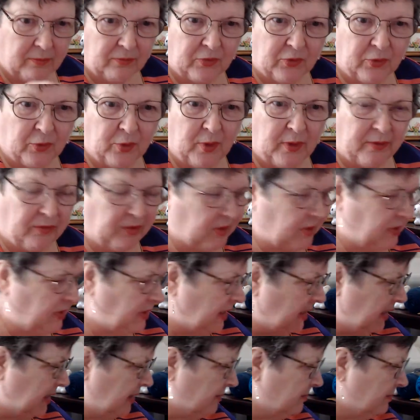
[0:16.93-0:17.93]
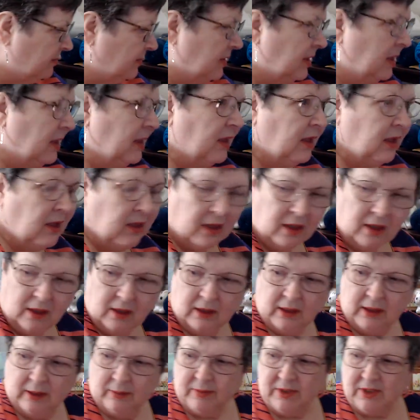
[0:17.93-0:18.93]
through everything.
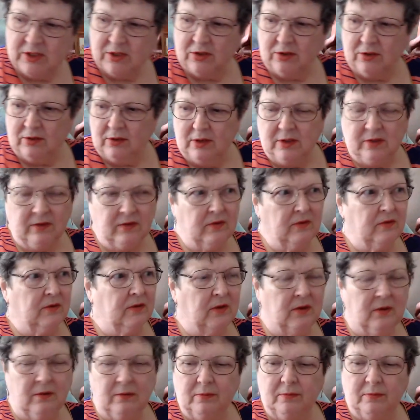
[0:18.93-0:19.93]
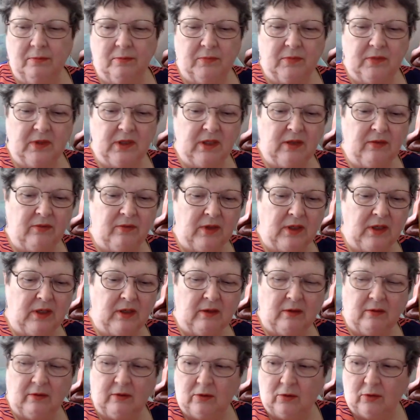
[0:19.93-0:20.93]
Let me turn this
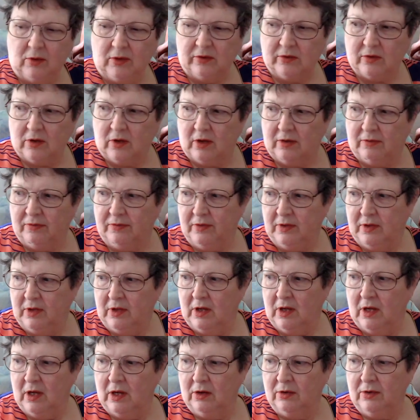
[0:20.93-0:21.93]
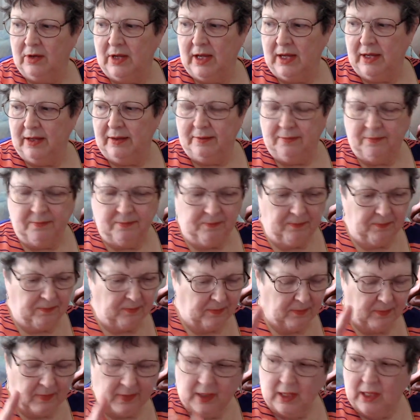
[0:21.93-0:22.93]
TV noise off. Okay.
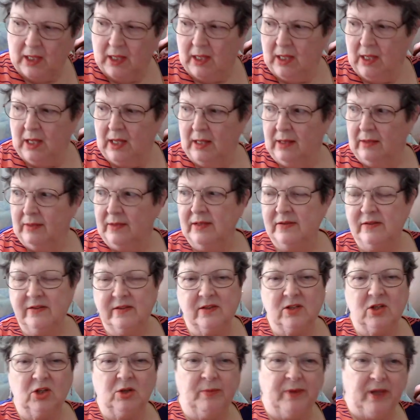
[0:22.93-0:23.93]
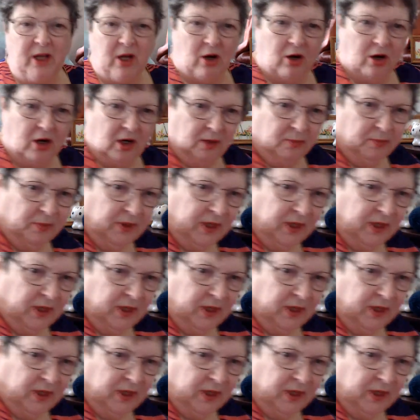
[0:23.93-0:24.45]
This is going to be hard